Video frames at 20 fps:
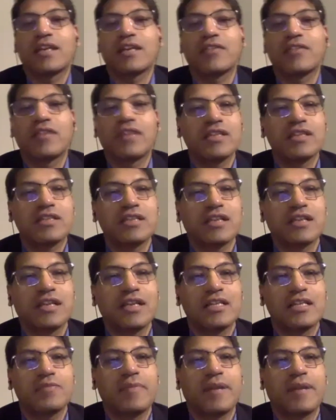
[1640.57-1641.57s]
realistically
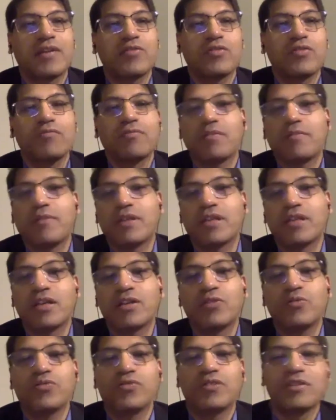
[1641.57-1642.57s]
expect to implement in a
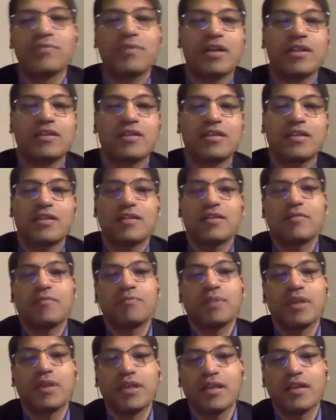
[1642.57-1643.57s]
2-3 month
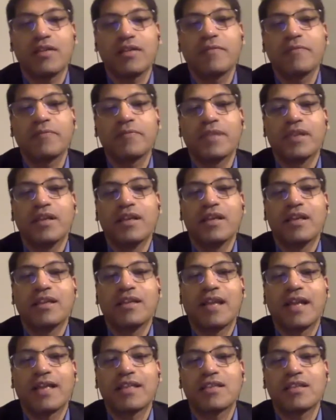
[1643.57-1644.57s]
period?
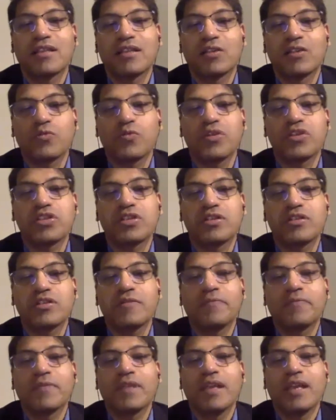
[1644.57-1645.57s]
That's another question.
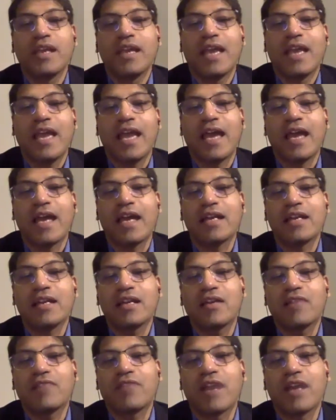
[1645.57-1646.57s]
And
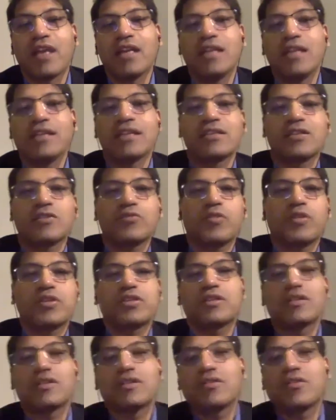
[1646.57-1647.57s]
finally, there's a
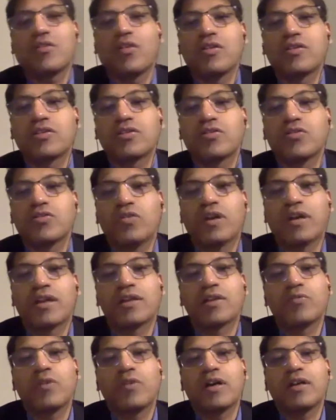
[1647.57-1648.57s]
question also,
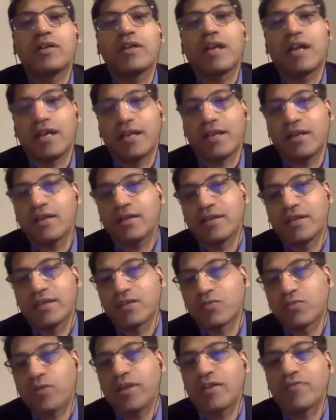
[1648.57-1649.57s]
another one, and
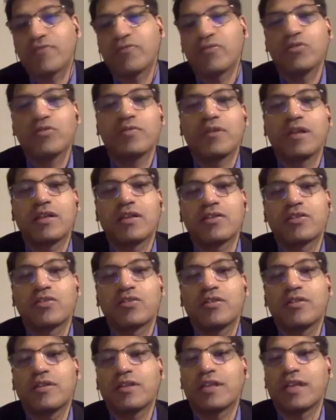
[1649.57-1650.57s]
there's quite a few others.
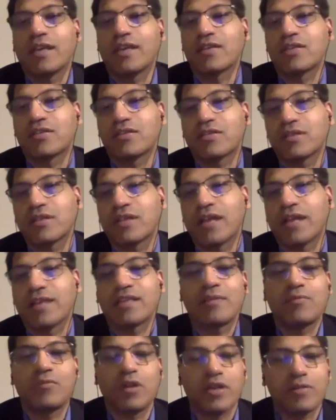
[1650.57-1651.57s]
So in case, guys,
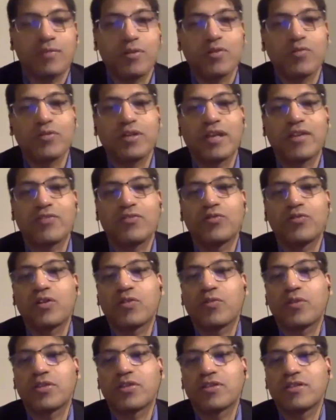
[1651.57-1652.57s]
I'm not able to get through your
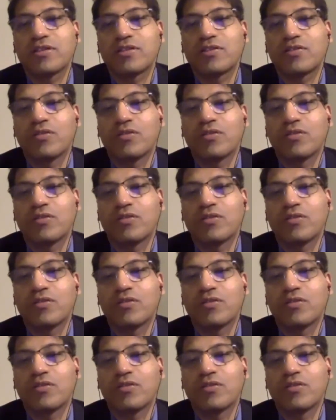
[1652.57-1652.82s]
questions,